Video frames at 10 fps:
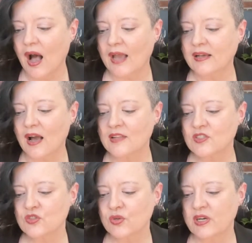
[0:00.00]
I
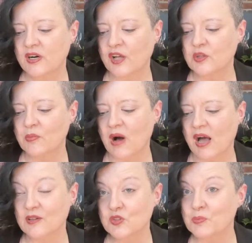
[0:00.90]
concentrated on the
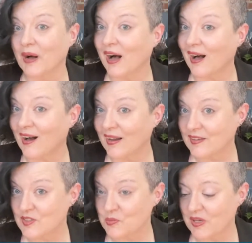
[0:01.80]
miles behind